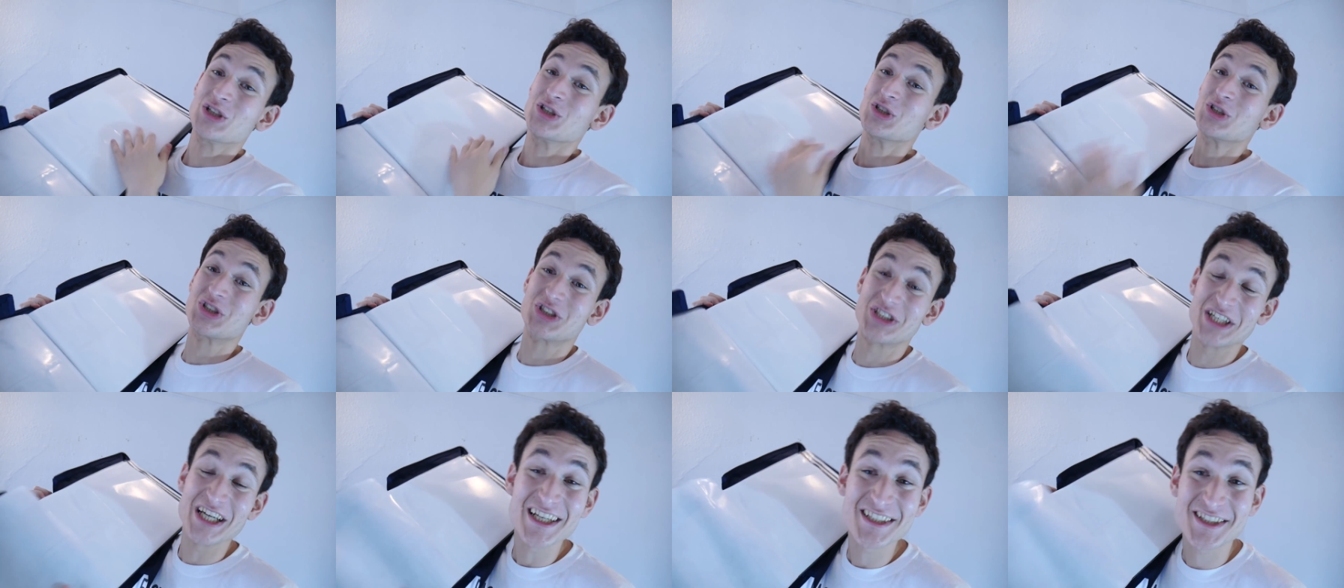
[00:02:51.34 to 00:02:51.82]

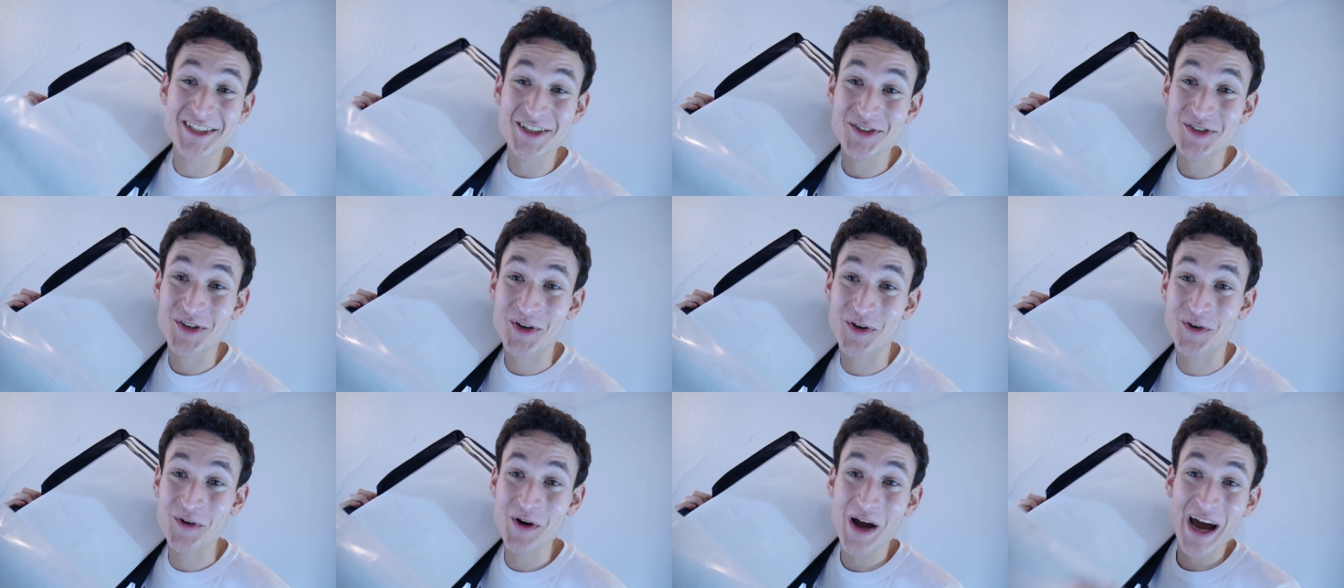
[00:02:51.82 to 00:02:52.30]
Jesus
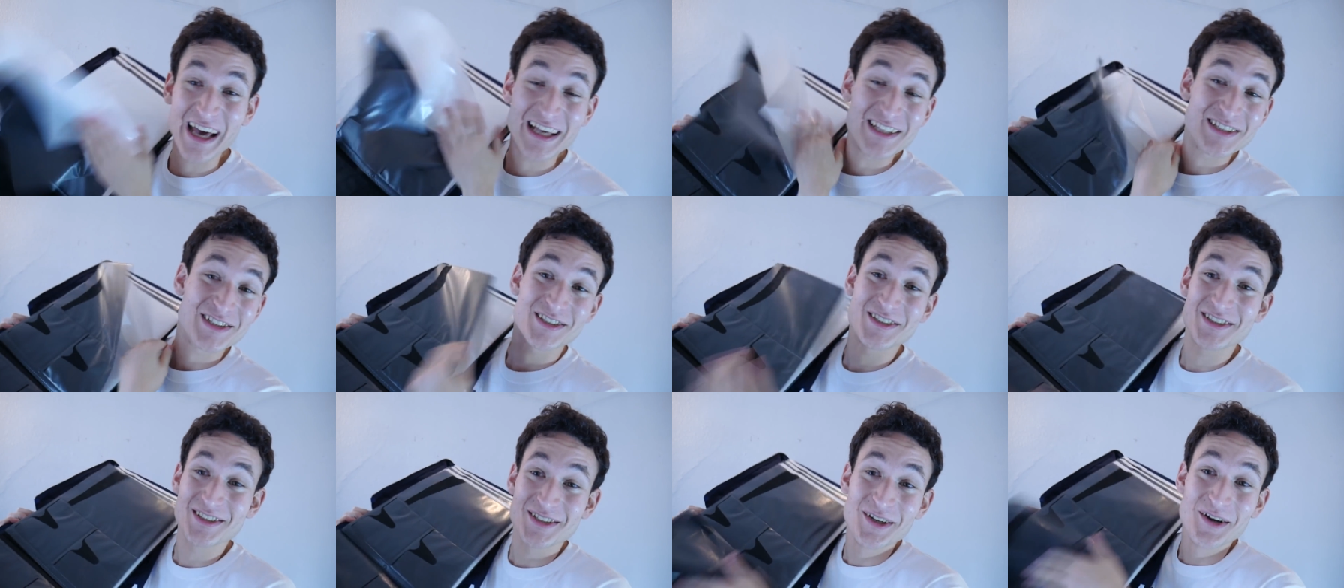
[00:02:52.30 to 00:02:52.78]

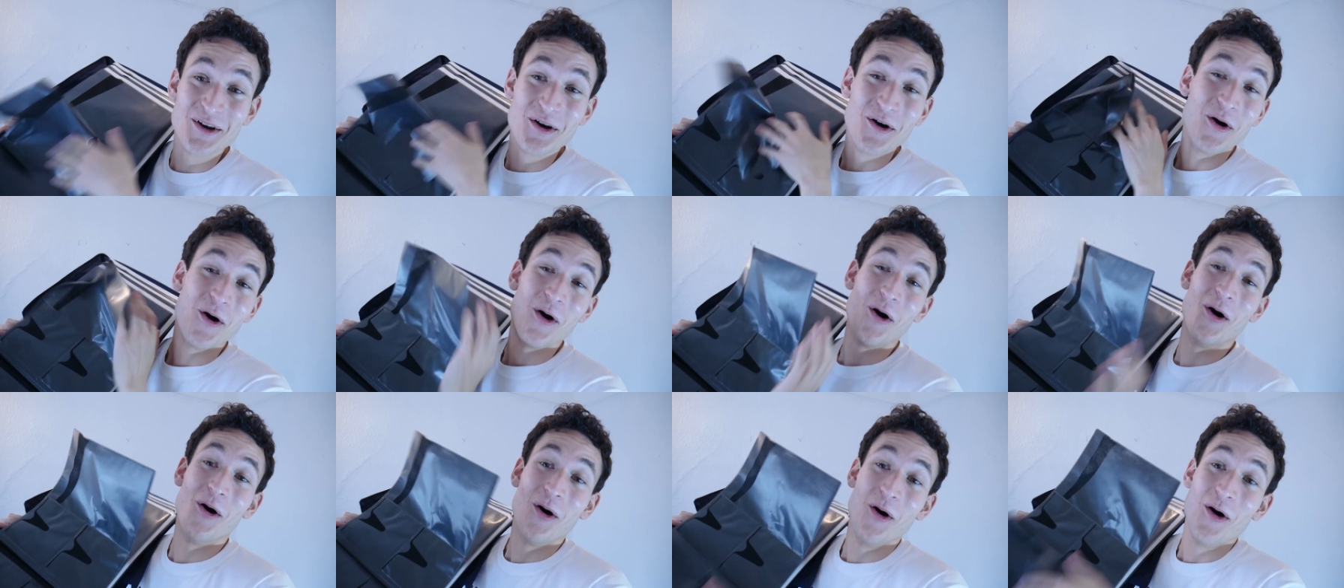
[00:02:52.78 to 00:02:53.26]
Christ!
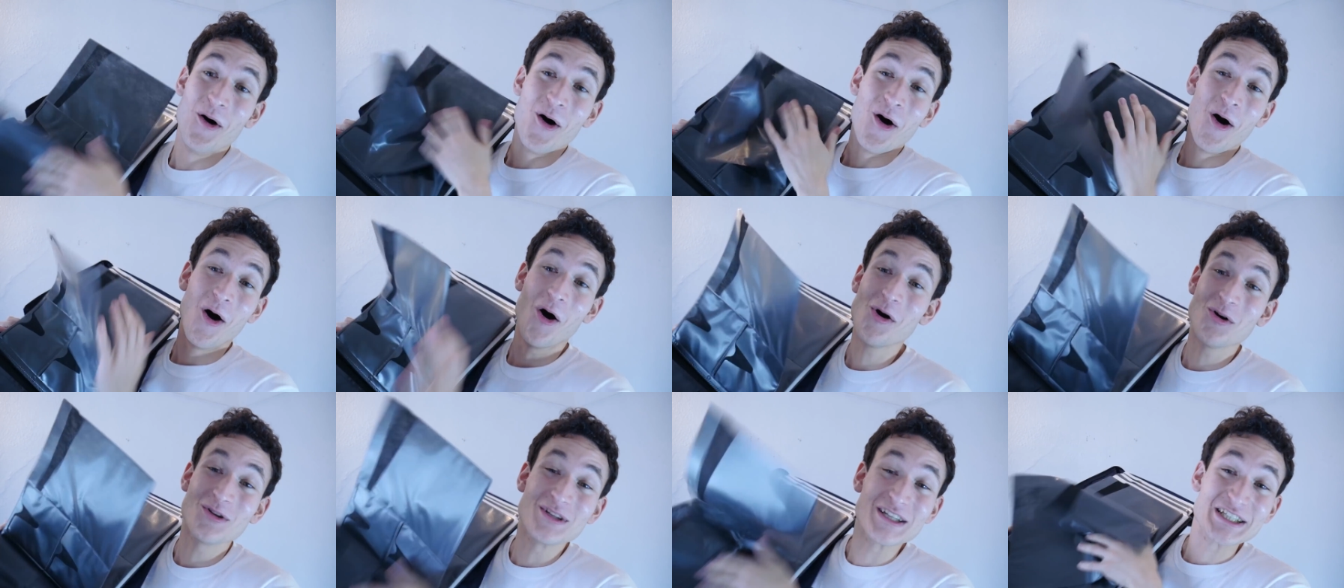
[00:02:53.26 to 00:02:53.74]

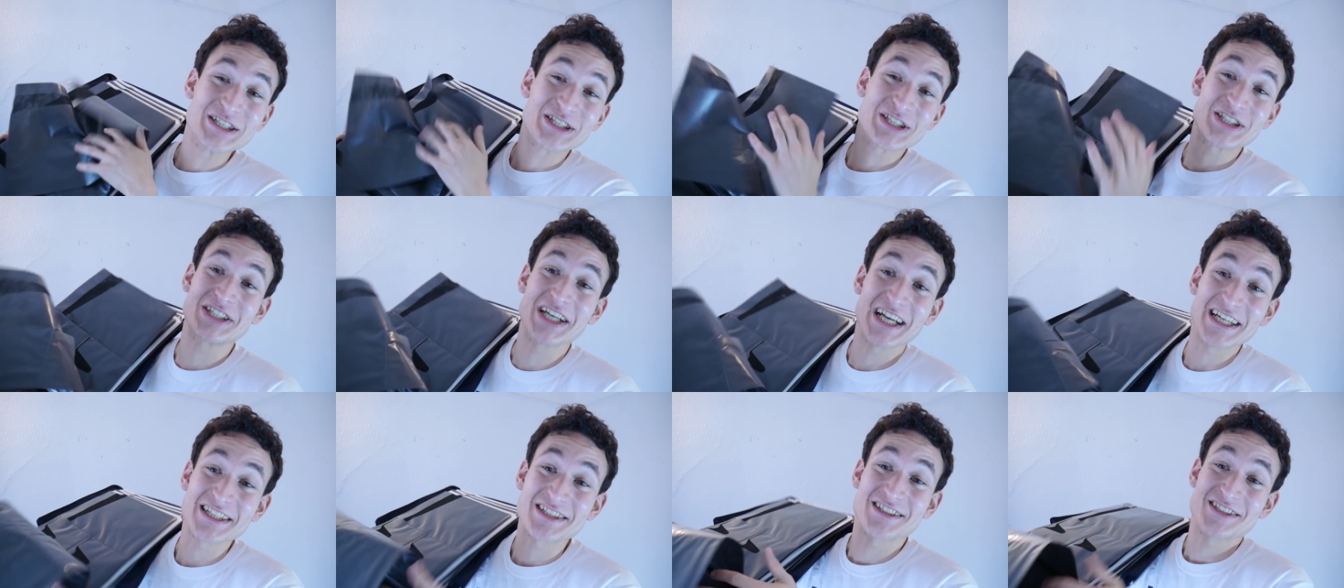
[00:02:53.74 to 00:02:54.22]
Holy
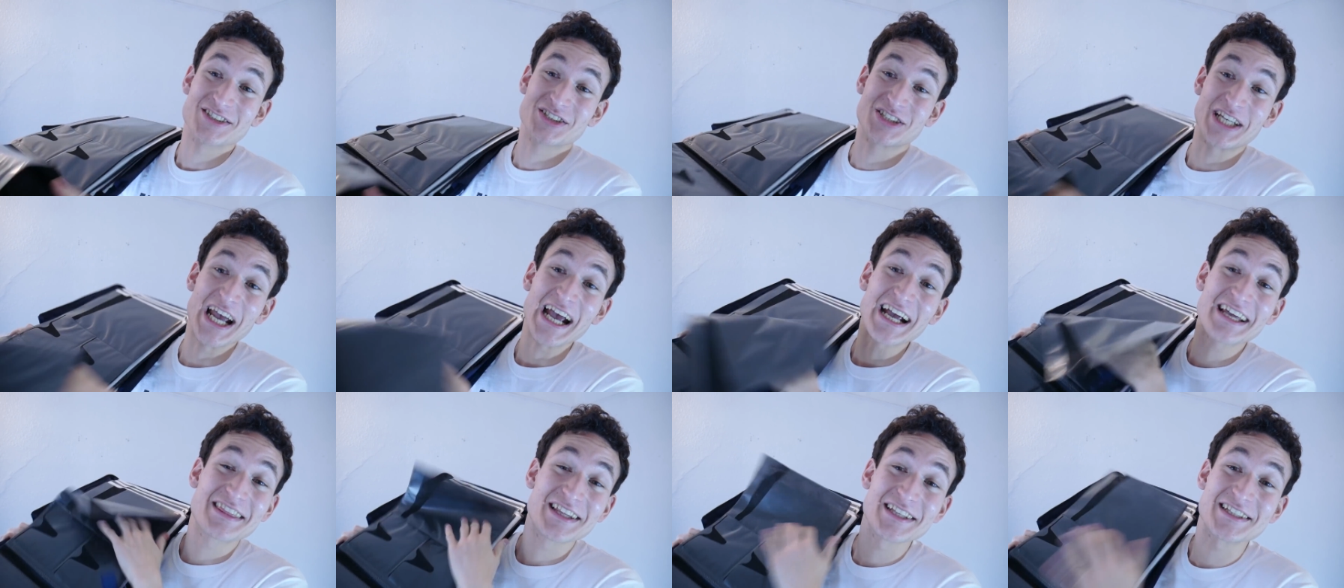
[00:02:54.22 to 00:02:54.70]
shit!
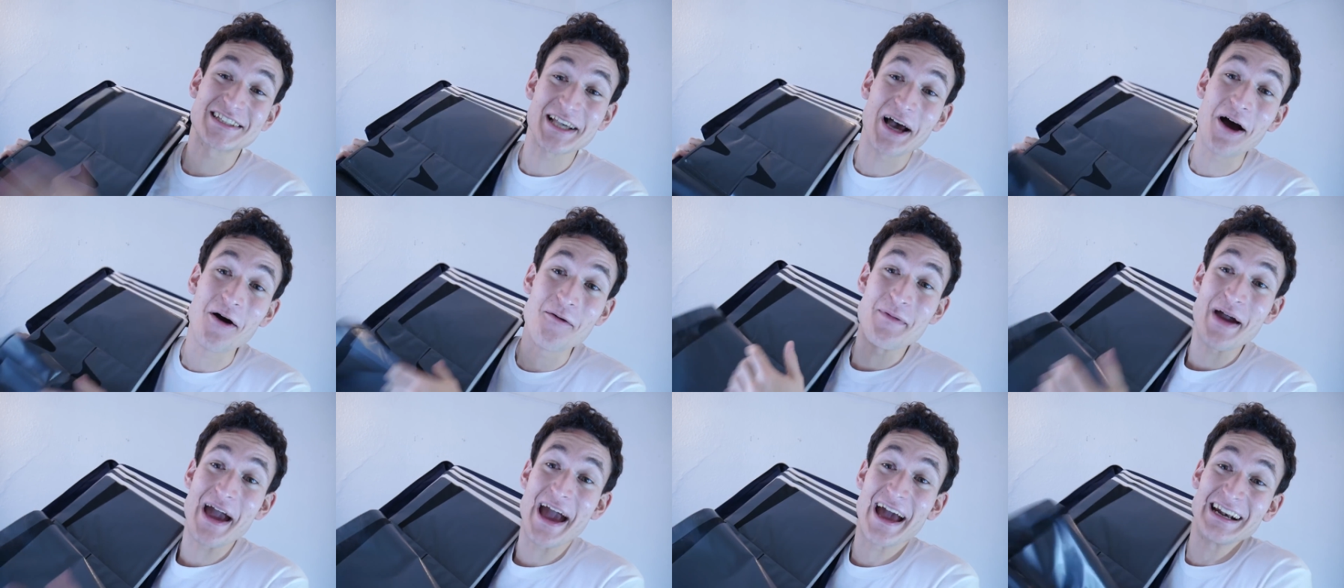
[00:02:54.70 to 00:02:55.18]
Check this
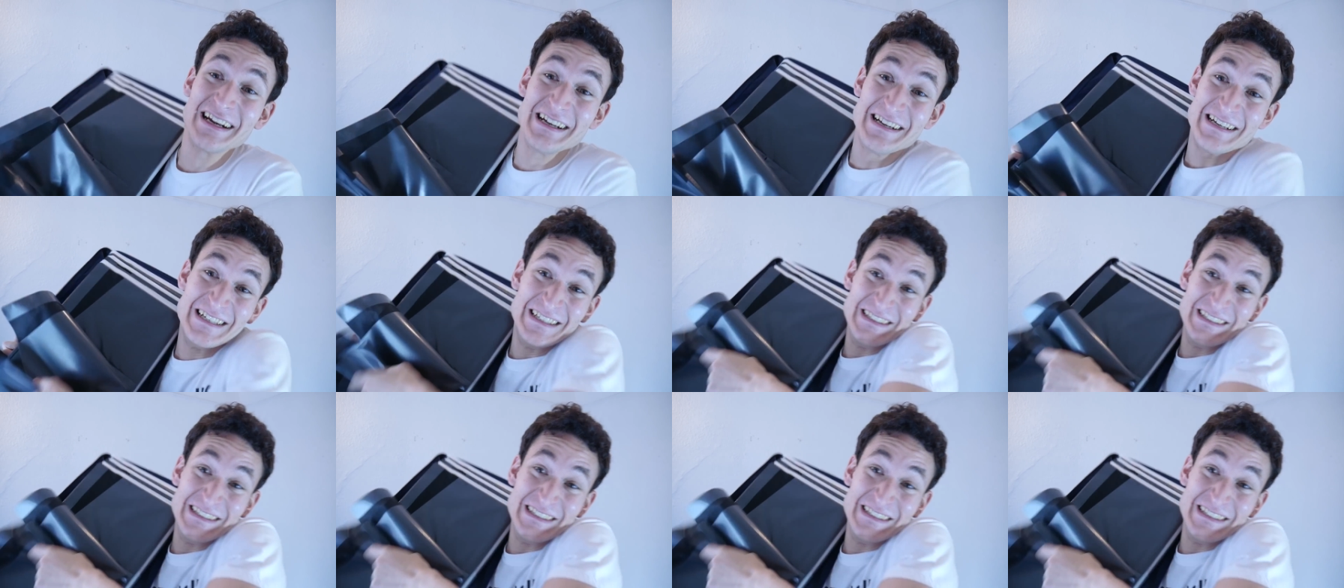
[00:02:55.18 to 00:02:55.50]
out, man.